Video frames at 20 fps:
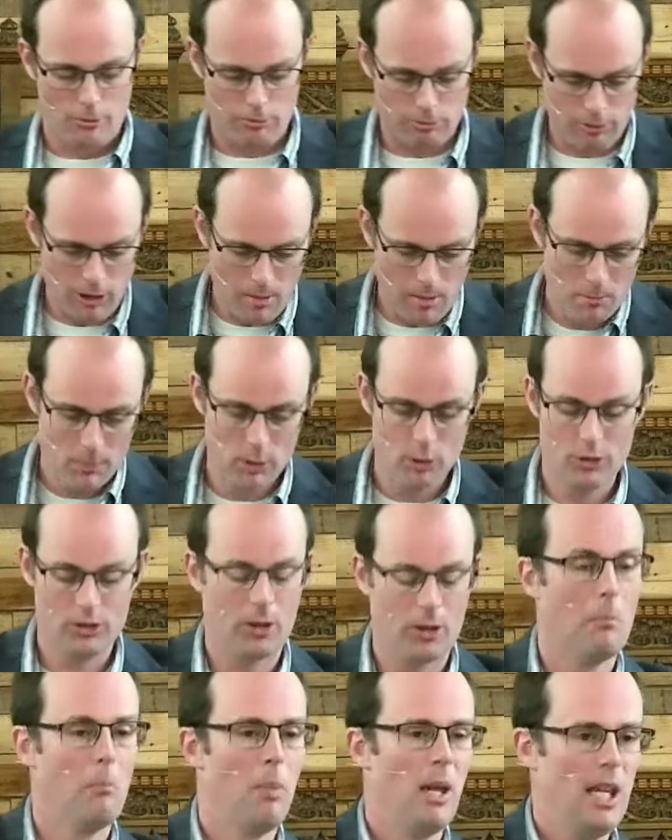
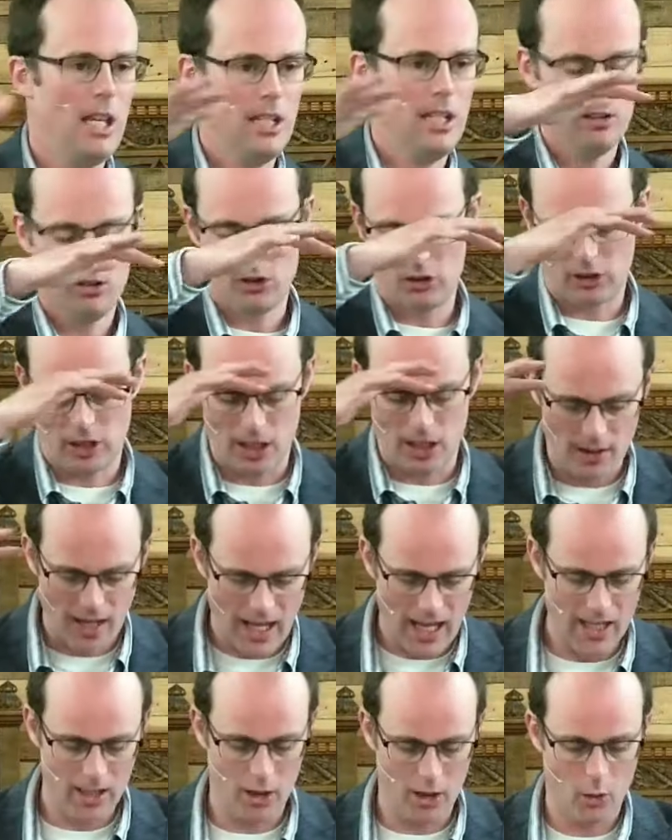rumbles and peals kind
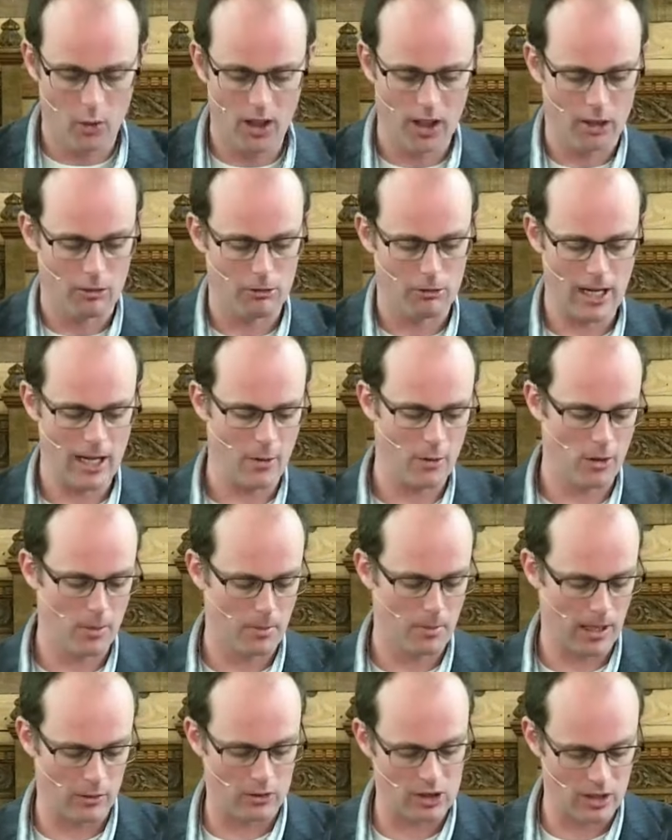of echoing around
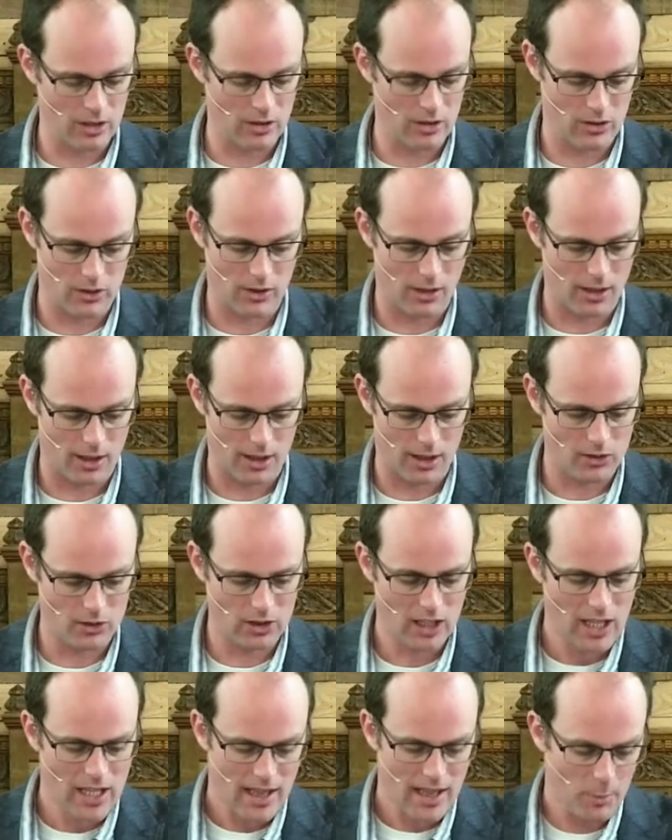the
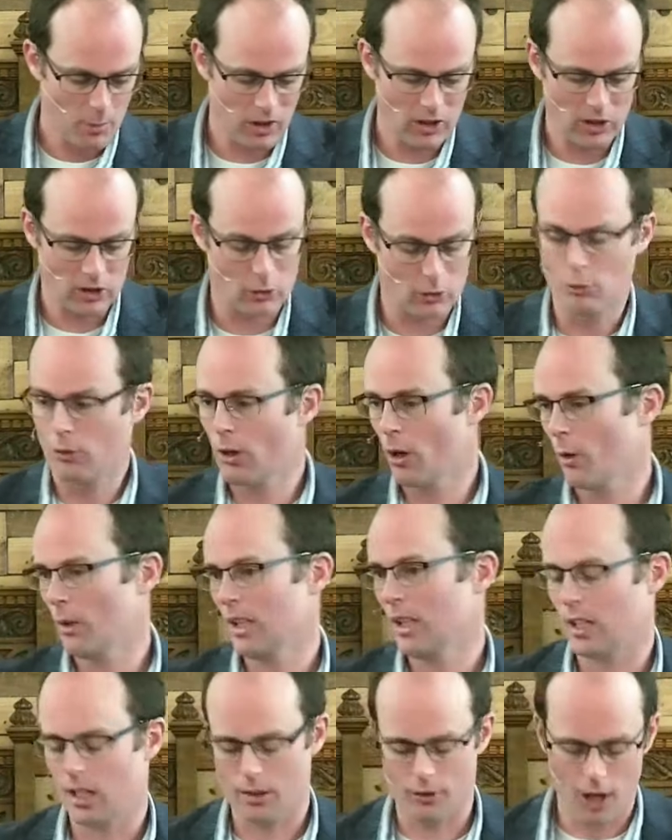mountainside. Then, with this
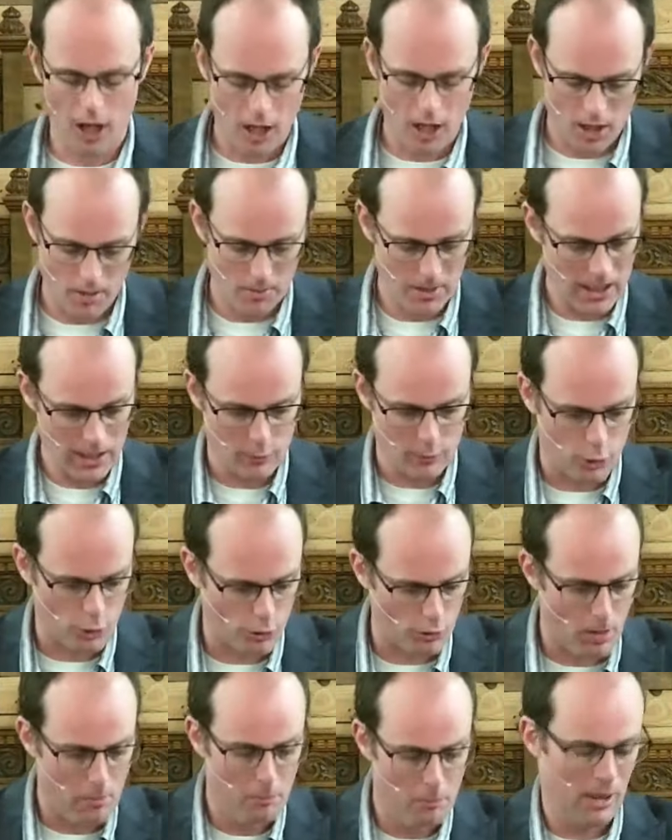growing kind of harmony of
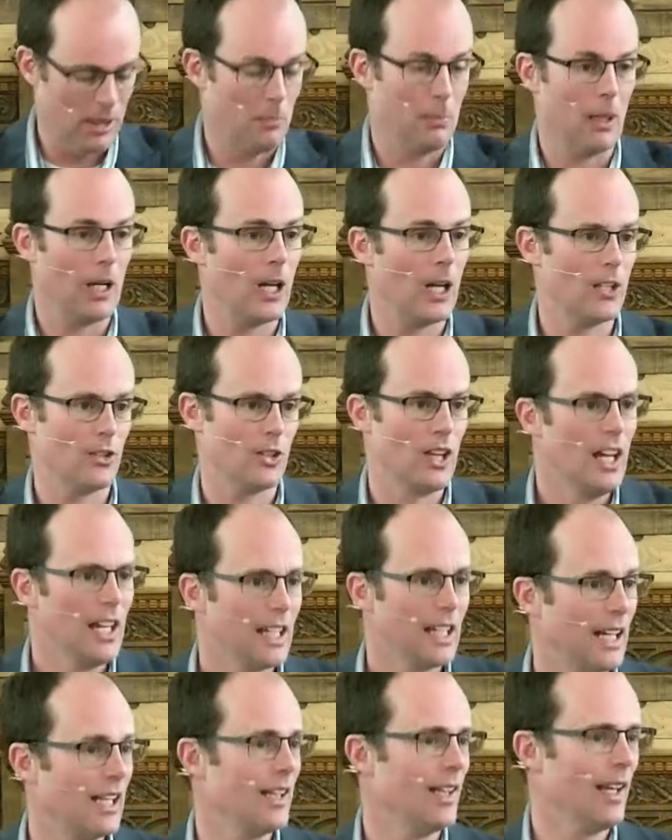trumpet blasts,
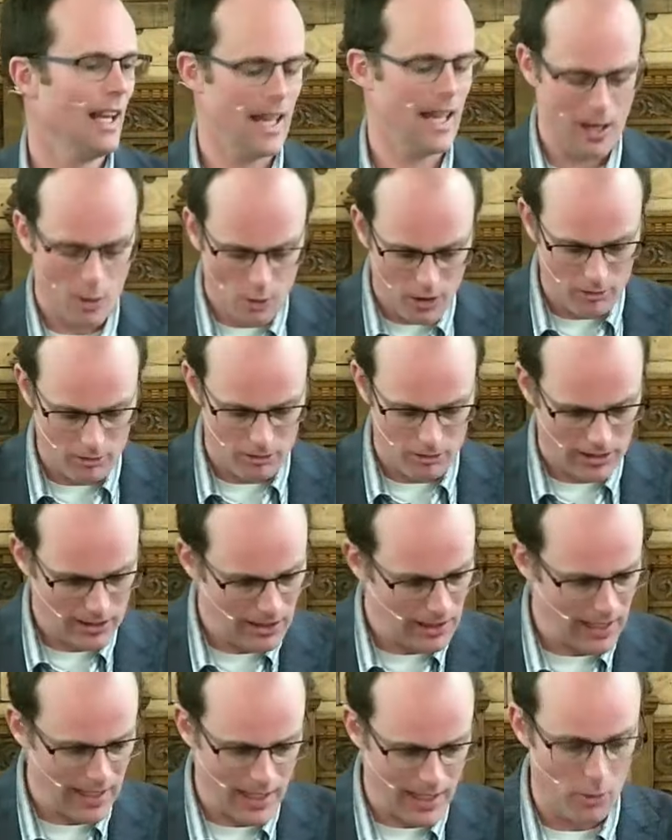getting louder and
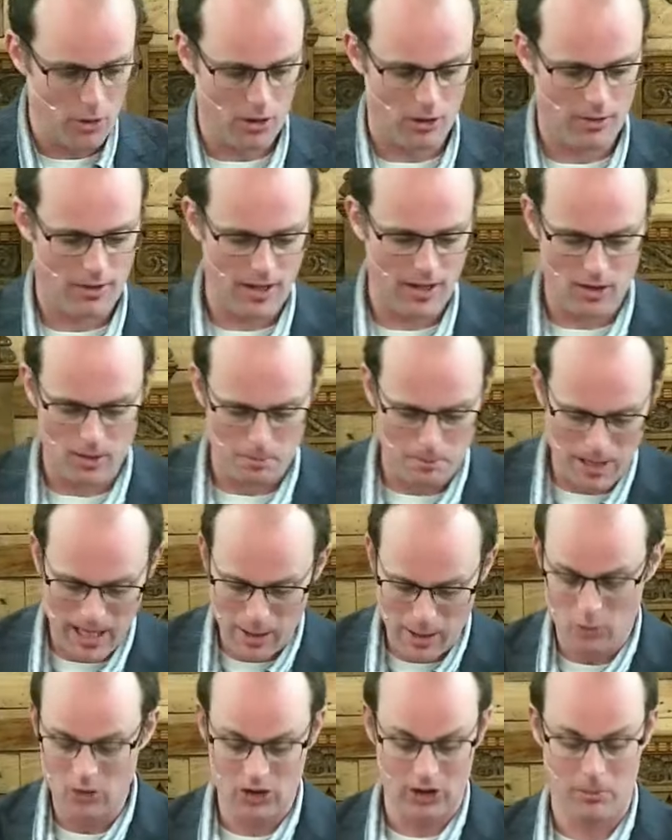louder. And then the
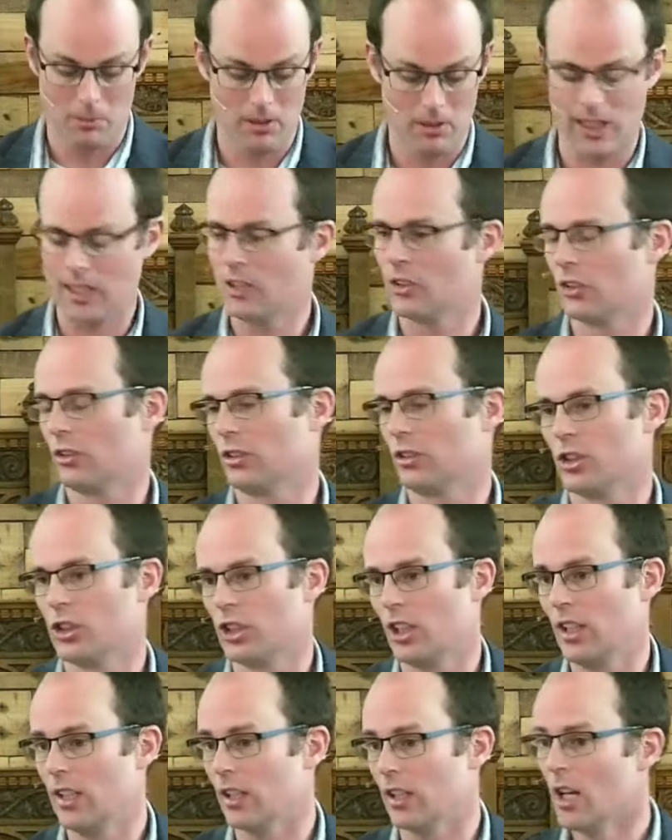mountain begins to
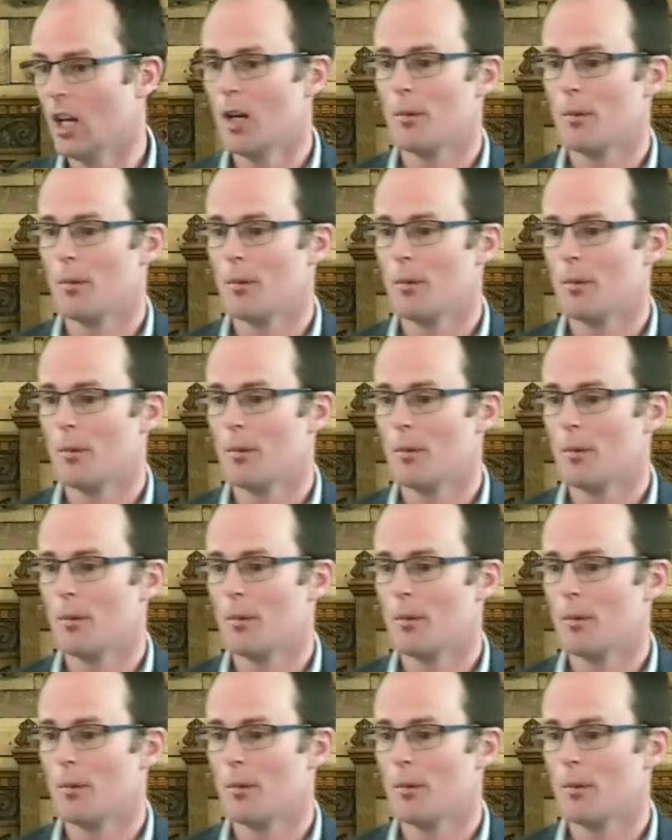shake.